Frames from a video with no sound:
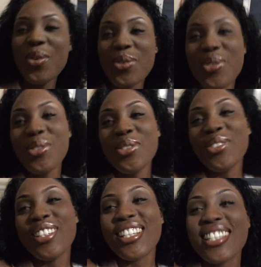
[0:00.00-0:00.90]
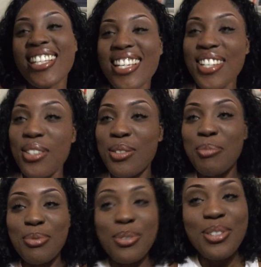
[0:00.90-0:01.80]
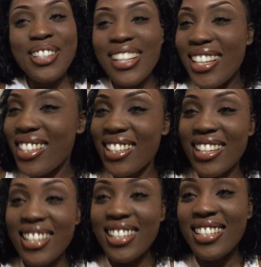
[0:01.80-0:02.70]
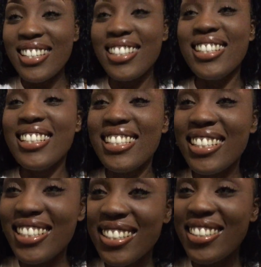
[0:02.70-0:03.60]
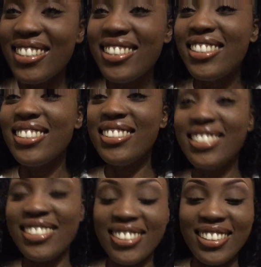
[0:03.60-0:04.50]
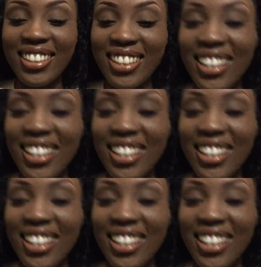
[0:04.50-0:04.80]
Ooh, this edible is kicking in.